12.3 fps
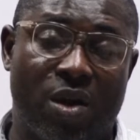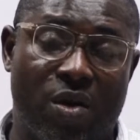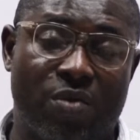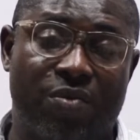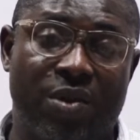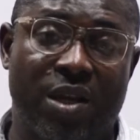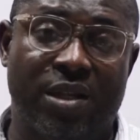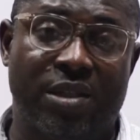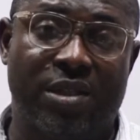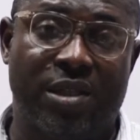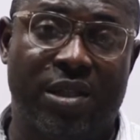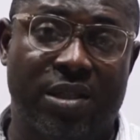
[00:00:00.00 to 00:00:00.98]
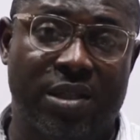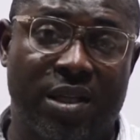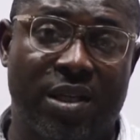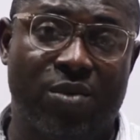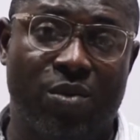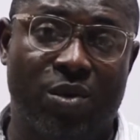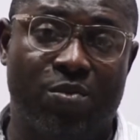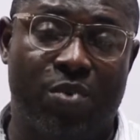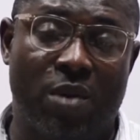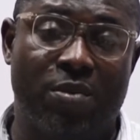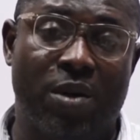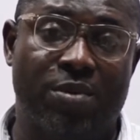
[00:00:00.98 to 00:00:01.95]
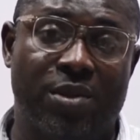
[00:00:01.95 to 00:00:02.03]
confidence in dealing with
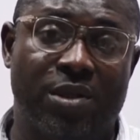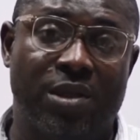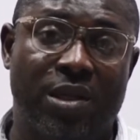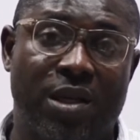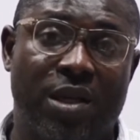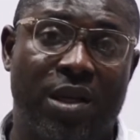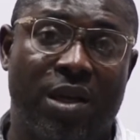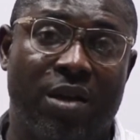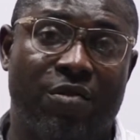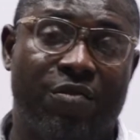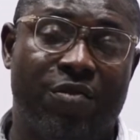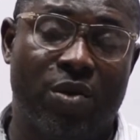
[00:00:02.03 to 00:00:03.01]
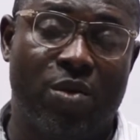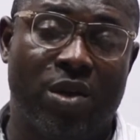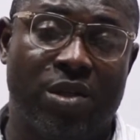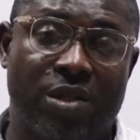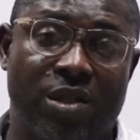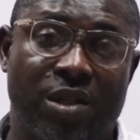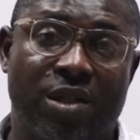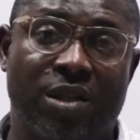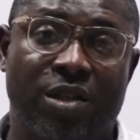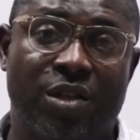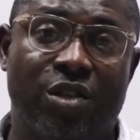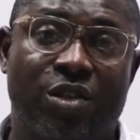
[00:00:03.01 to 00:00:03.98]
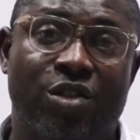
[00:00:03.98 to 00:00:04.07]
problems in frequency
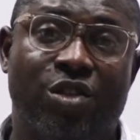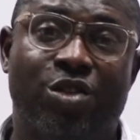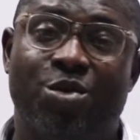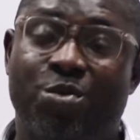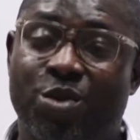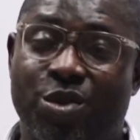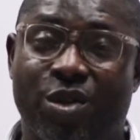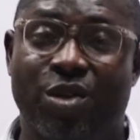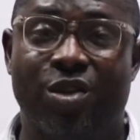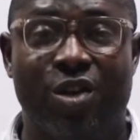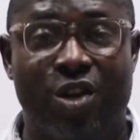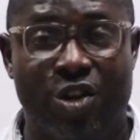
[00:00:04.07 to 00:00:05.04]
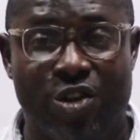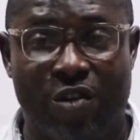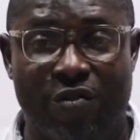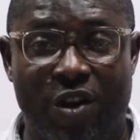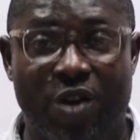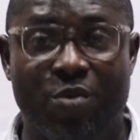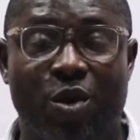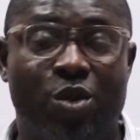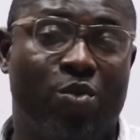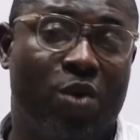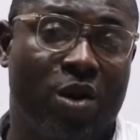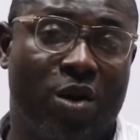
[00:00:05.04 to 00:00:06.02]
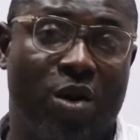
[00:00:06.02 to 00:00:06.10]
distribution. You're very much
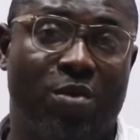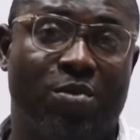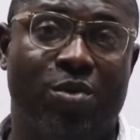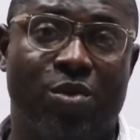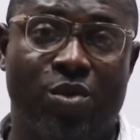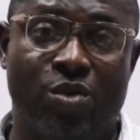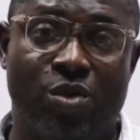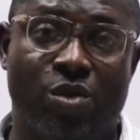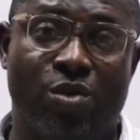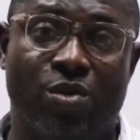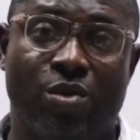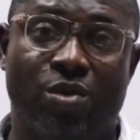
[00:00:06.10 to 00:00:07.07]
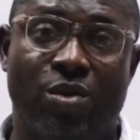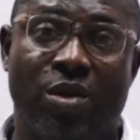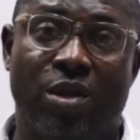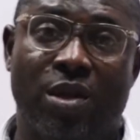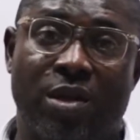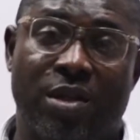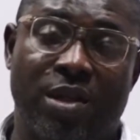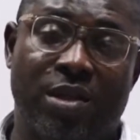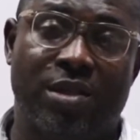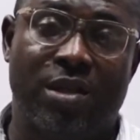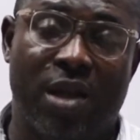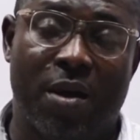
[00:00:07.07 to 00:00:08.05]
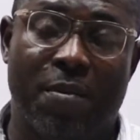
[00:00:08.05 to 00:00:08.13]
welcome to
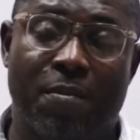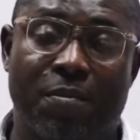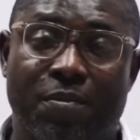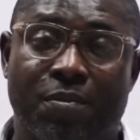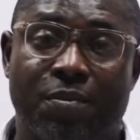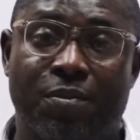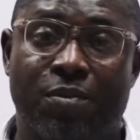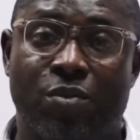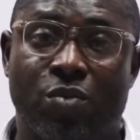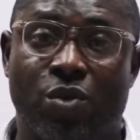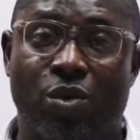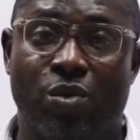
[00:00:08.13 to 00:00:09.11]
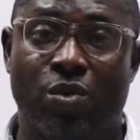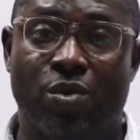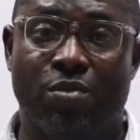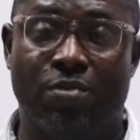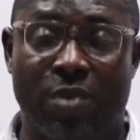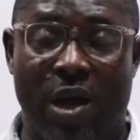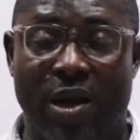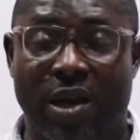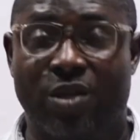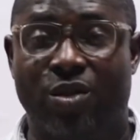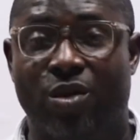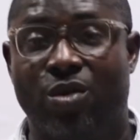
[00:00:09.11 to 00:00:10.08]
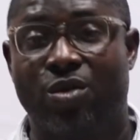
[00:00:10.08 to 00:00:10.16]
this to our
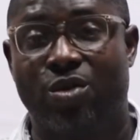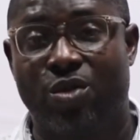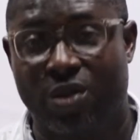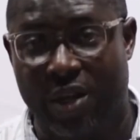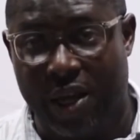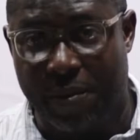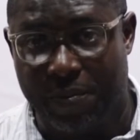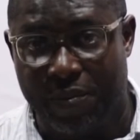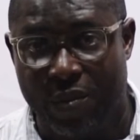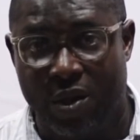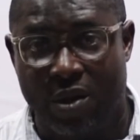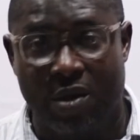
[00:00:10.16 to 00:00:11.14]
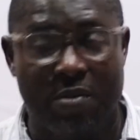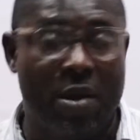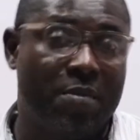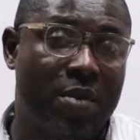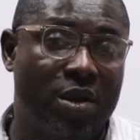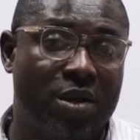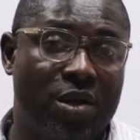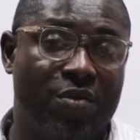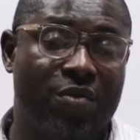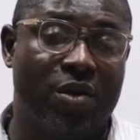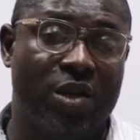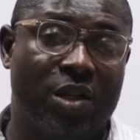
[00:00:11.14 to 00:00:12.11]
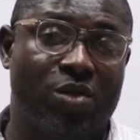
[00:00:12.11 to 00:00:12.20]
lecture today. Remember, if
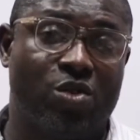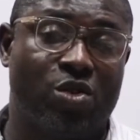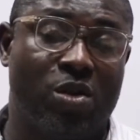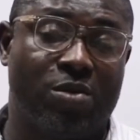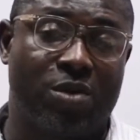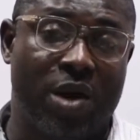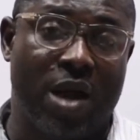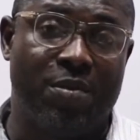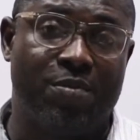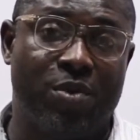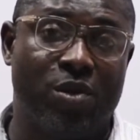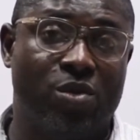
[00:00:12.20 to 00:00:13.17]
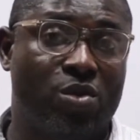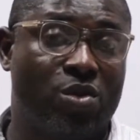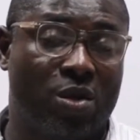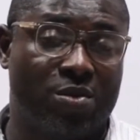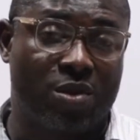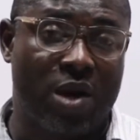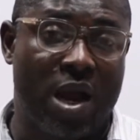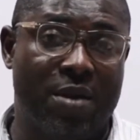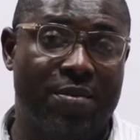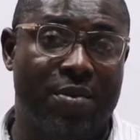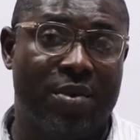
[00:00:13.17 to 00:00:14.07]
you're yet to subscribe, please do subscribe,